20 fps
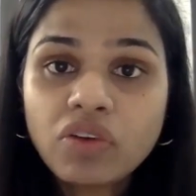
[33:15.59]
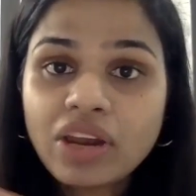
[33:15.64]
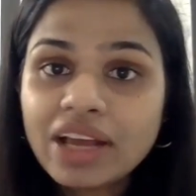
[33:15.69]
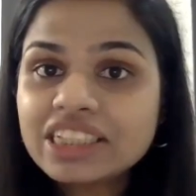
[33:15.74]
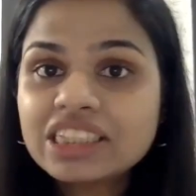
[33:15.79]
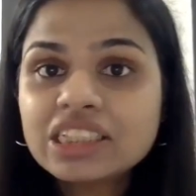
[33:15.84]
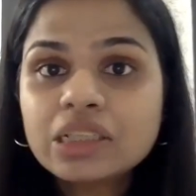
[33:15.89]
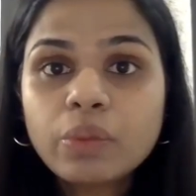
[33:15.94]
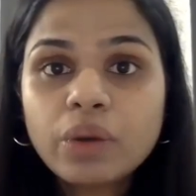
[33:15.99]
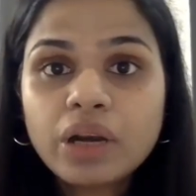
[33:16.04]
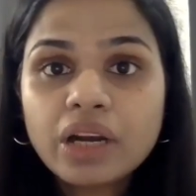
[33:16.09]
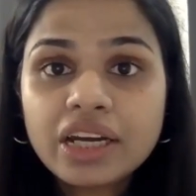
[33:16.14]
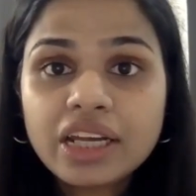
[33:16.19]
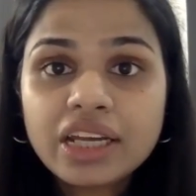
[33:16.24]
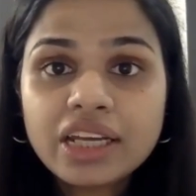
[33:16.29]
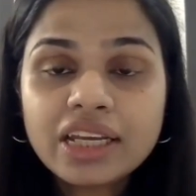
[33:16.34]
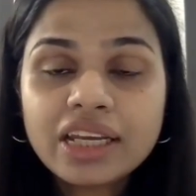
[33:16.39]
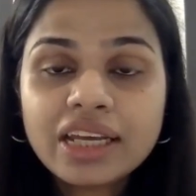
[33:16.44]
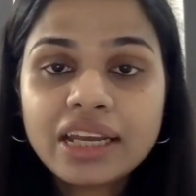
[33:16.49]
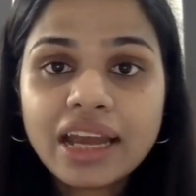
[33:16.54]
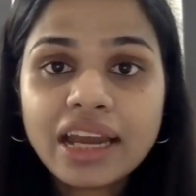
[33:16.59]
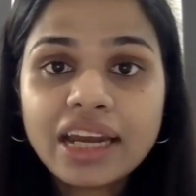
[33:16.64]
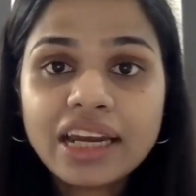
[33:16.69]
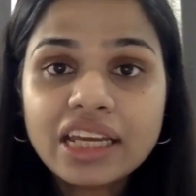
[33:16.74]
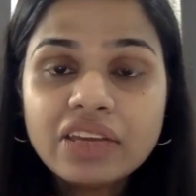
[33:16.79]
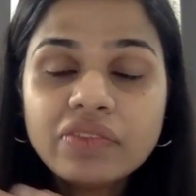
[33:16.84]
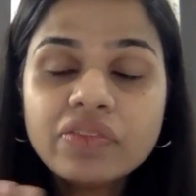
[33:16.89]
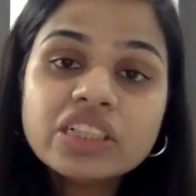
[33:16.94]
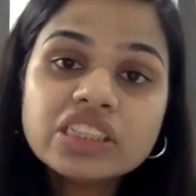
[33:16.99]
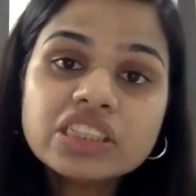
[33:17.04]
flexibility, and
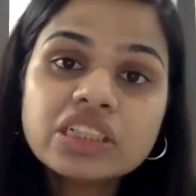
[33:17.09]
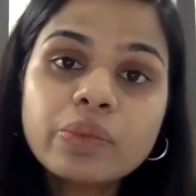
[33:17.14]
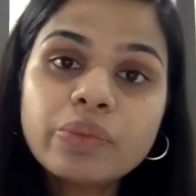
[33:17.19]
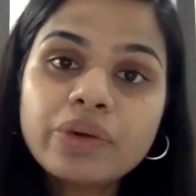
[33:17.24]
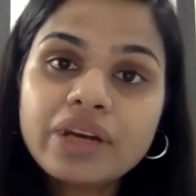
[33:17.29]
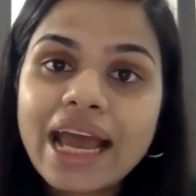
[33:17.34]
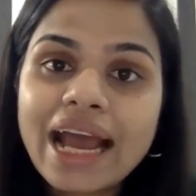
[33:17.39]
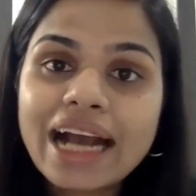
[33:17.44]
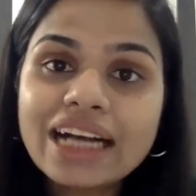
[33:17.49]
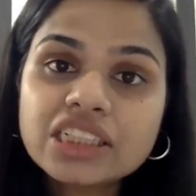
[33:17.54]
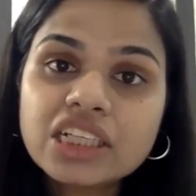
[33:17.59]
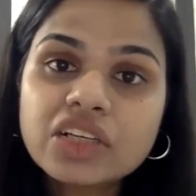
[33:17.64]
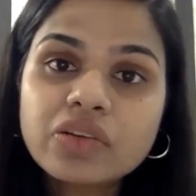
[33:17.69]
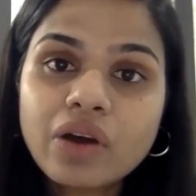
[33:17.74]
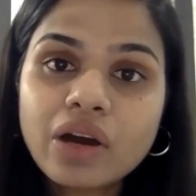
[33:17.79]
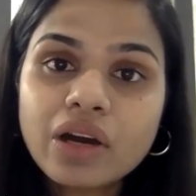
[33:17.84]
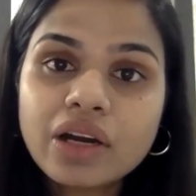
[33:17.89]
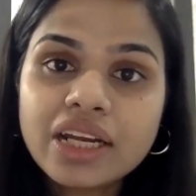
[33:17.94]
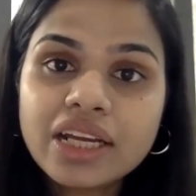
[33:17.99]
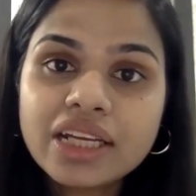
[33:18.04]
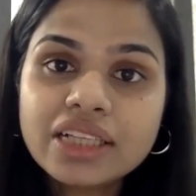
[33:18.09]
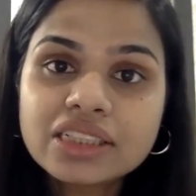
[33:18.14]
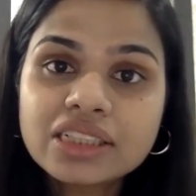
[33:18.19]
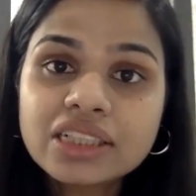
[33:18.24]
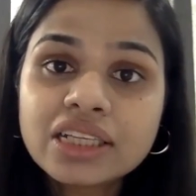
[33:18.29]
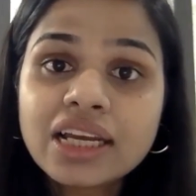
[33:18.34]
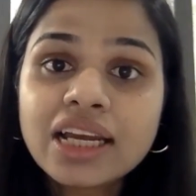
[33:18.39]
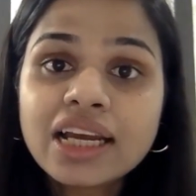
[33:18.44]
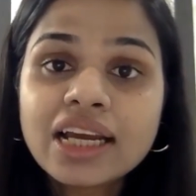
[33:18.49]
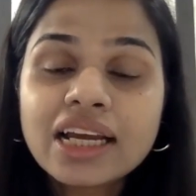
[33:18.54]
even some tax advantage